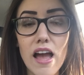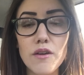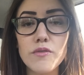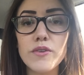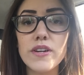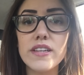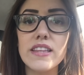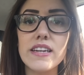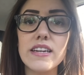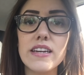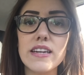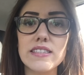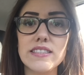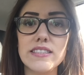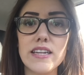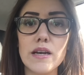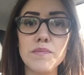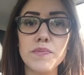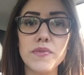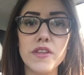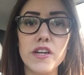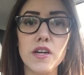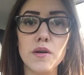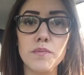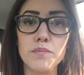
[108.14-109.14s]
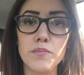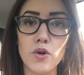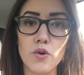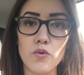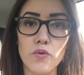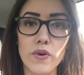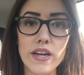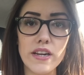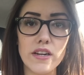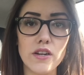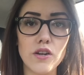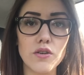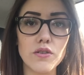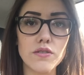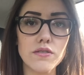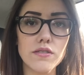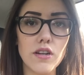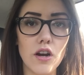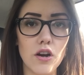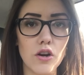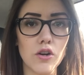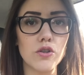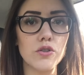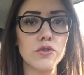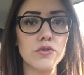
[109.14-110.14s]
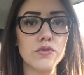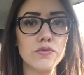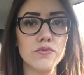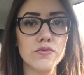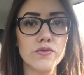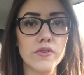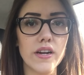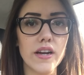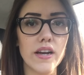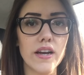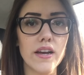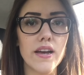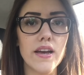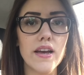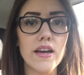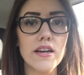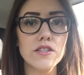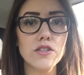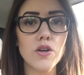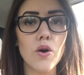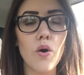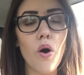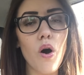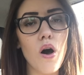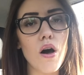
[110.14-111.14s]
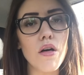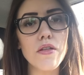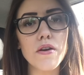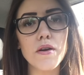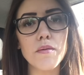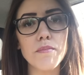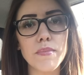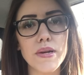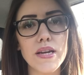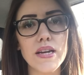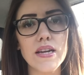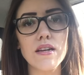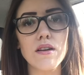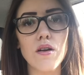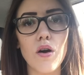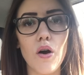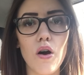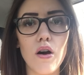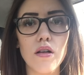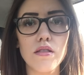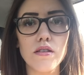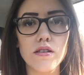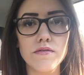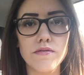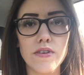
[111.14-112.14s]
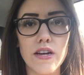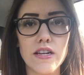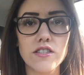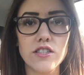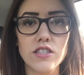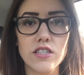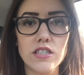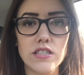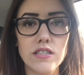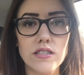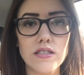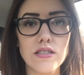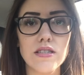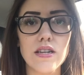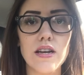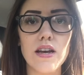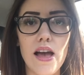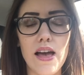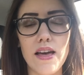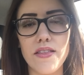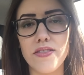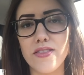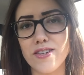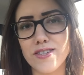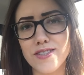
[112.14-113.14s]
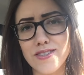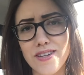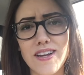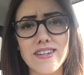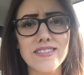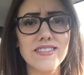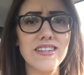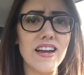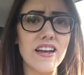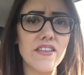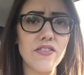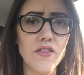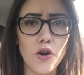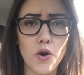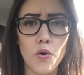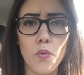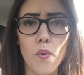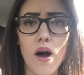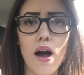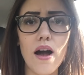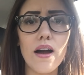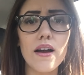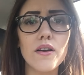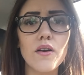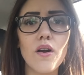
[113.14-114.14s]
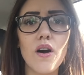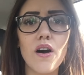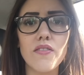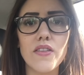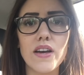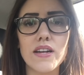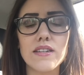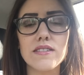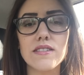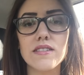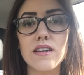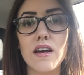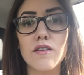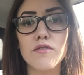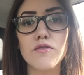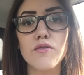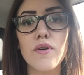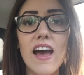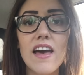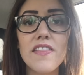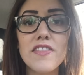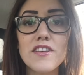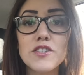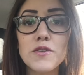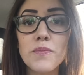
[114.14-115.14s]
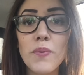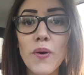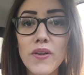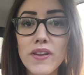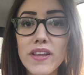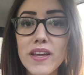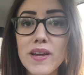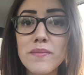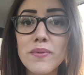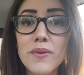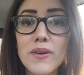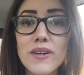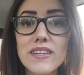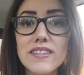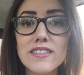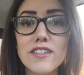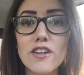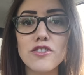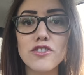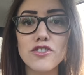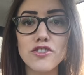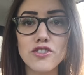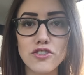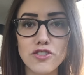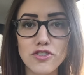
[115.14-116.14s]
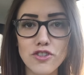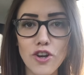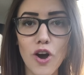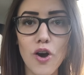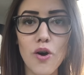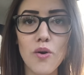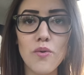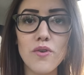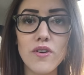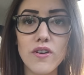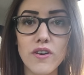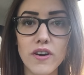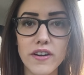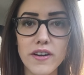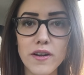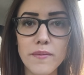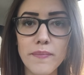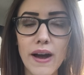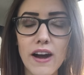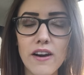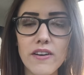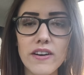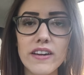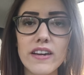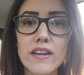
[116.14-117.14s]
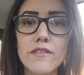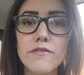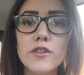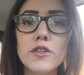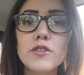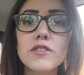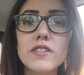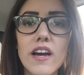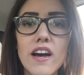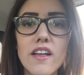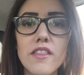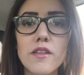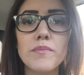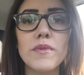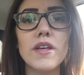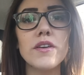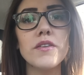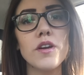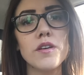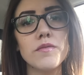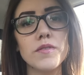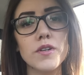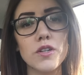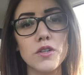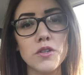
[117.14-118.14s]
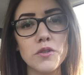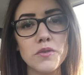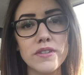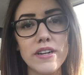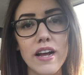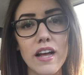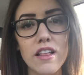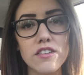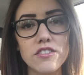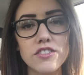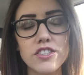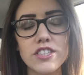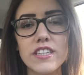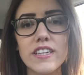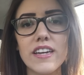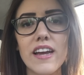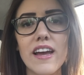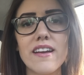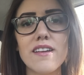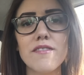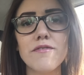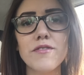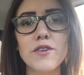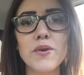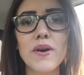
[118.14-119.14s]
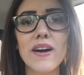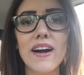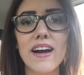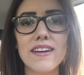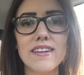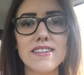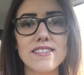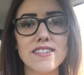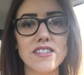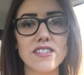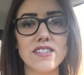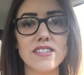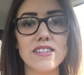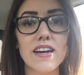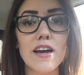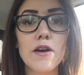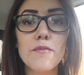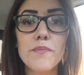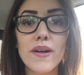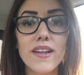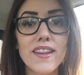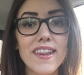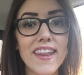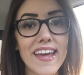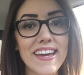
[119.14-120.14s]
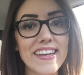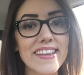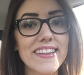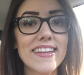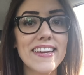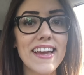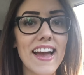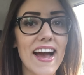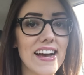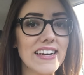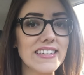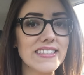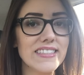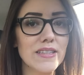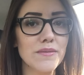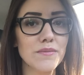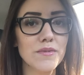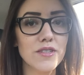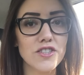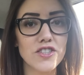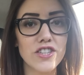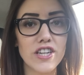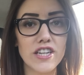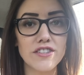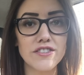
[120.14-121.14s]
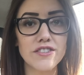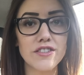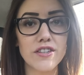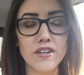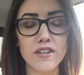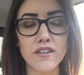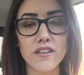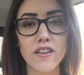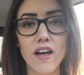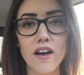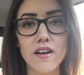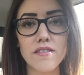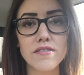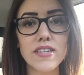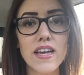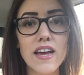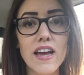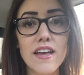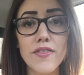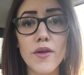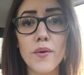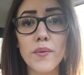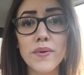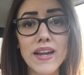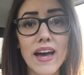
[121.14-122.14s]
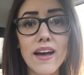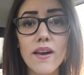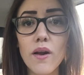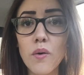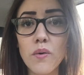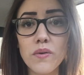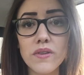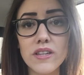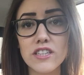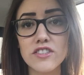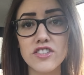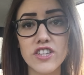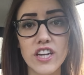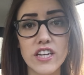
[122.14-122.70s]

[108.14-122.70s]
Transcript: everything except their burritos are gluten-free. So all their meat, all their veggies, and their salsa, and their guac, and all that stuff. And the Chipotle employees are so good about it. If you tell them that you have a gluten allergy, and if you kind of just politely ask them to change their gloves, they will not only